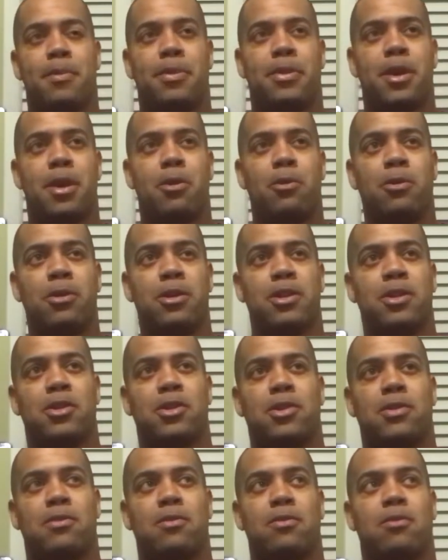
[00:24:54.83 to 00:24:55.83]
There
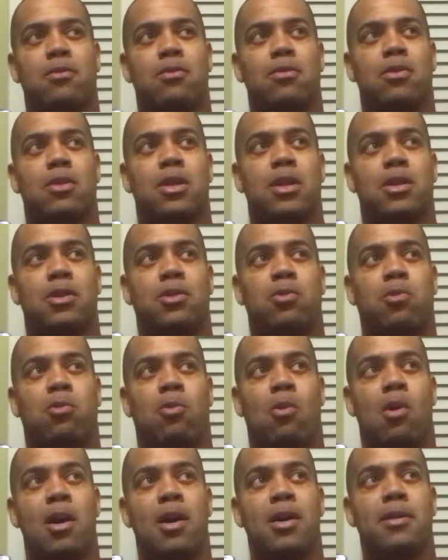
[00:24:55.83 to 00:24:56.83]
was this
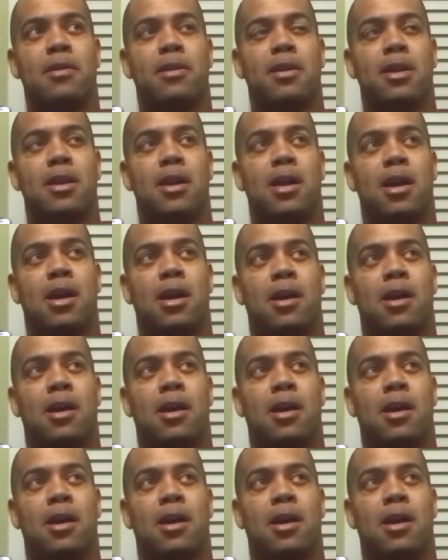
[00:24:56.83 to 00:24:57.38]
one